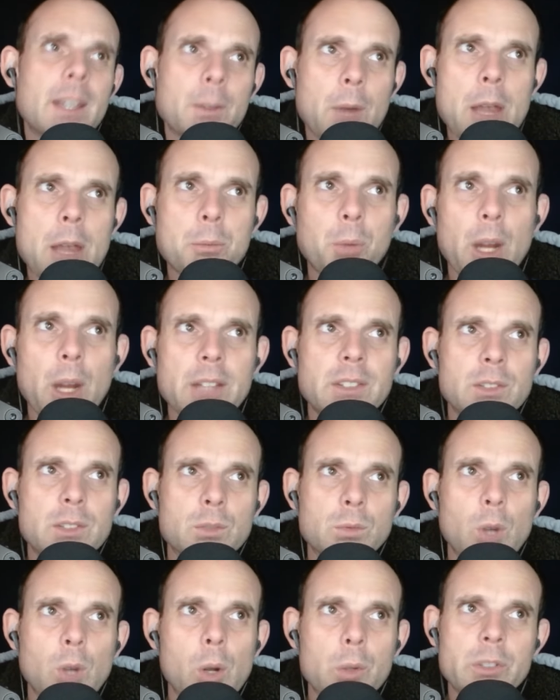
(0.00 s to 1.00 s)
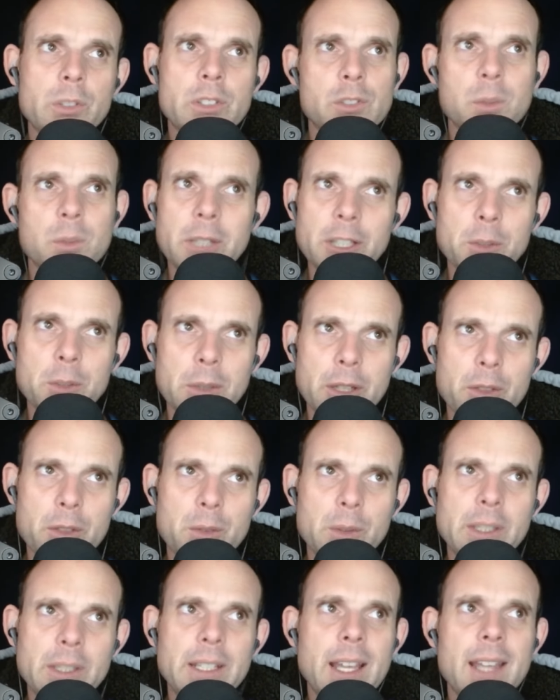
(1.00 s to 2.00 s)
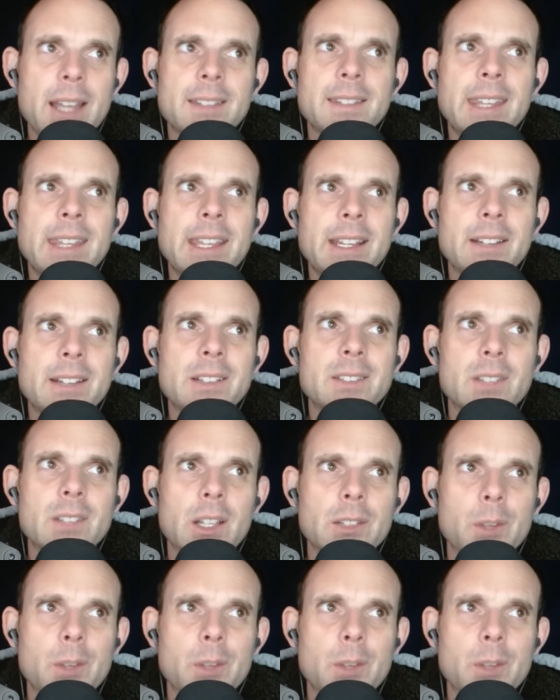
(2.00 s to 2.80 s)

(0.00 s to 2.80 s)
Rent prices rose in 2023 as Canada saw